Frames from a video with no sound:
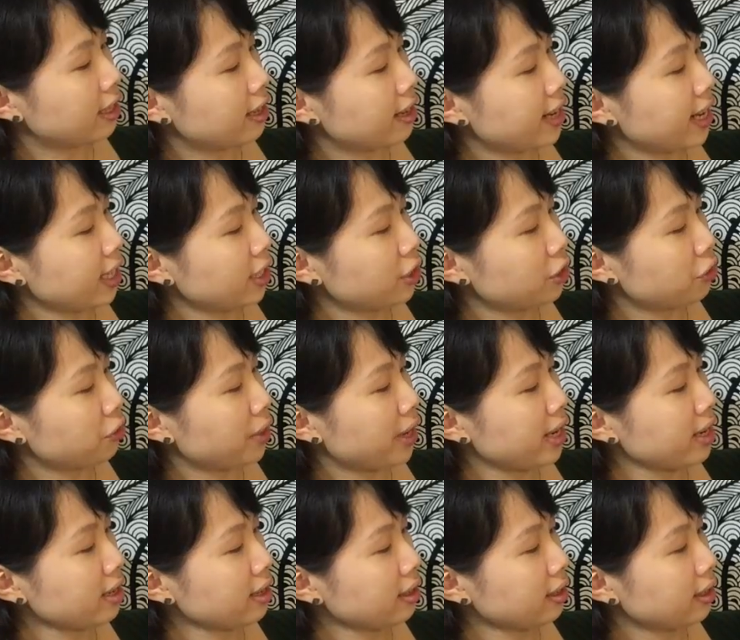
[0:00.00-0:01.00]
the next
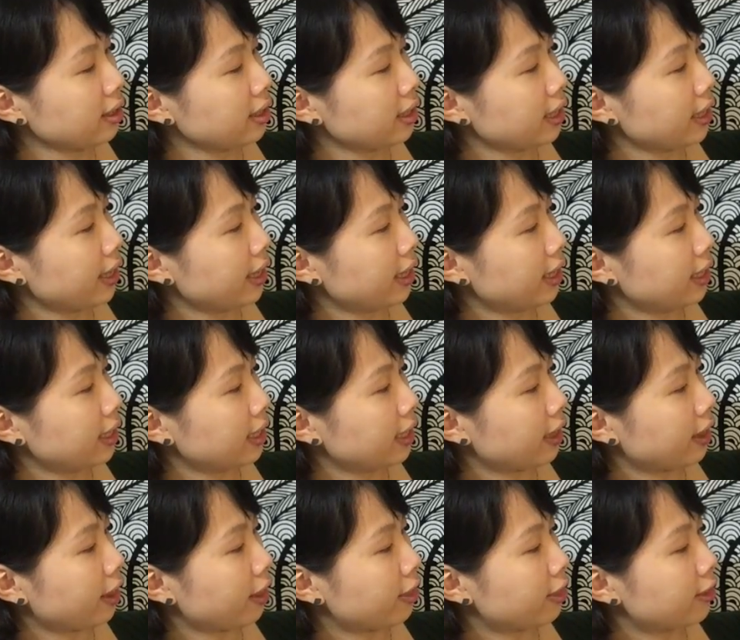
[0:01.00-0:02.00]
string,
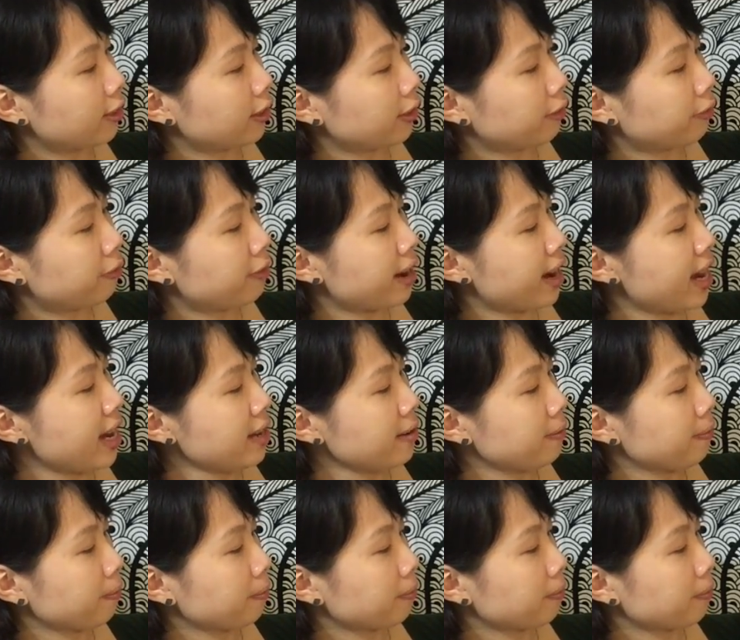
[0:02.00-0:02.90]
the 3rd fret,